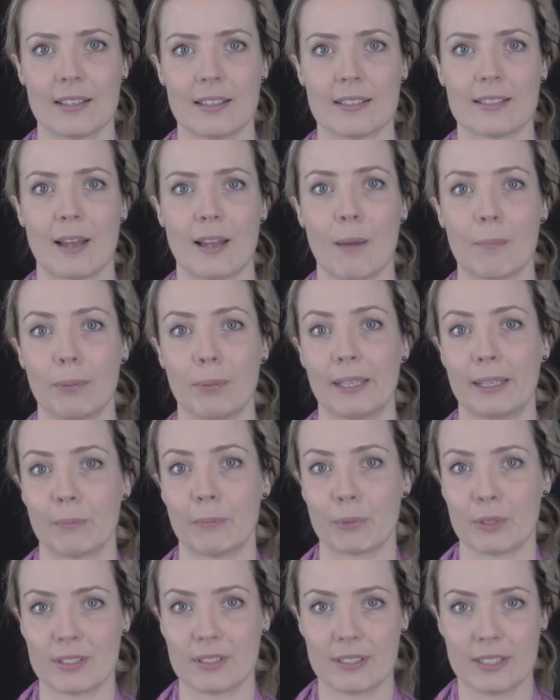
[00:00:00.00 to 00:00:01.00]

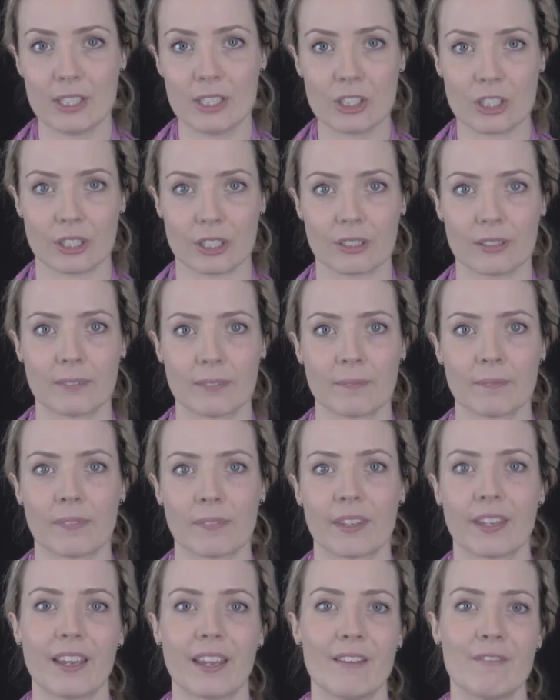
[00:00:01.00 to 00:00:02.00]
Sampling precision
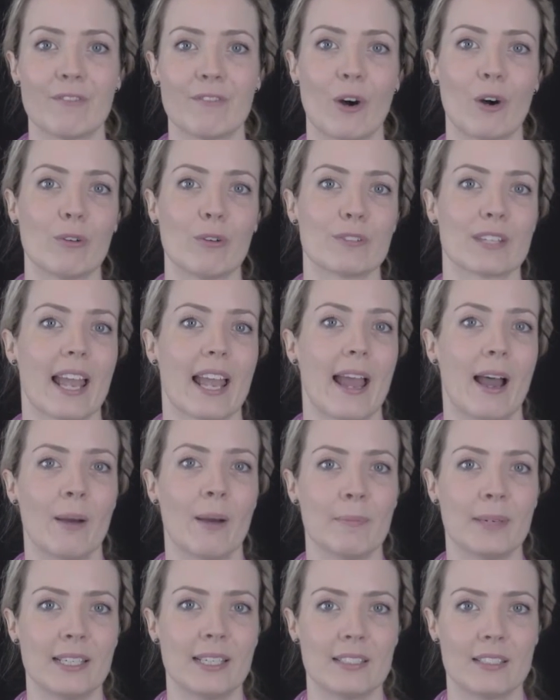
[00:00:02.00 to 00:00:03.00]
involves
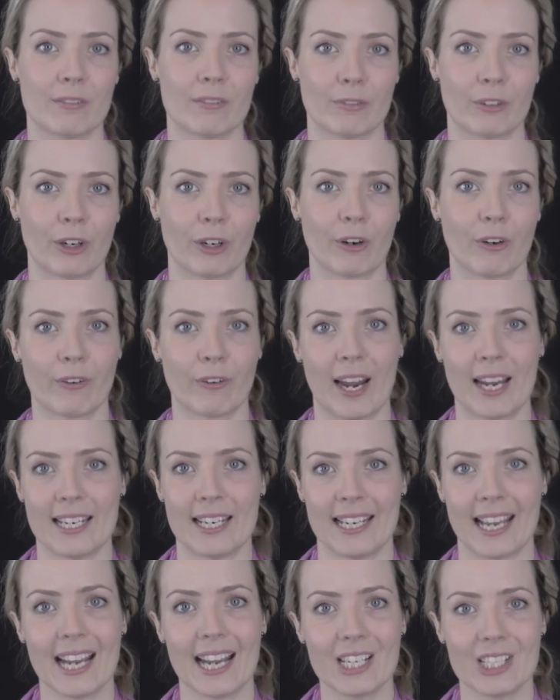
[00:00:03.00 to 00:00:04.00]
how many different
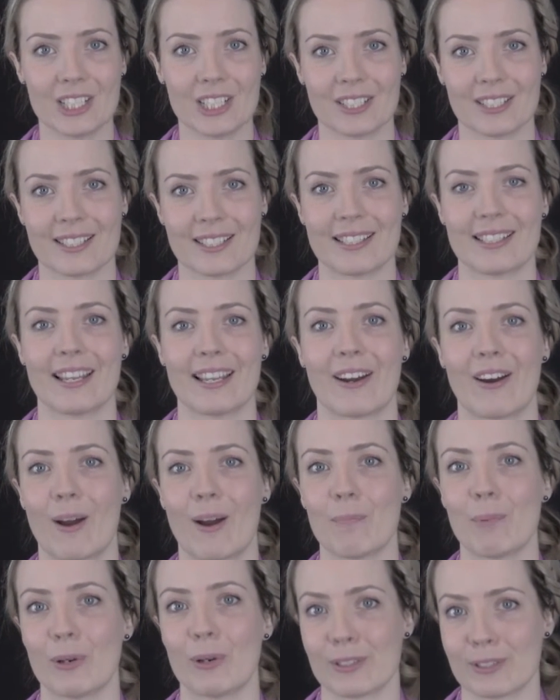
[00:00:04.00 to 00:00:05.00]
gradations there
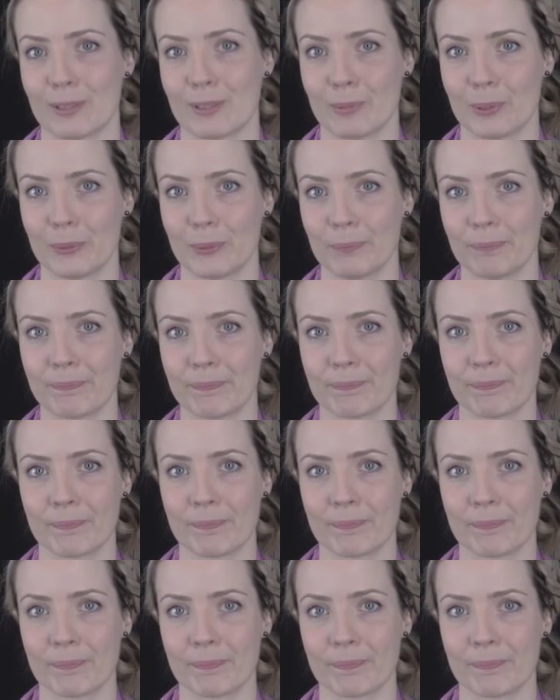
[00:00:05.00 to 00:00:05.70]
are possible.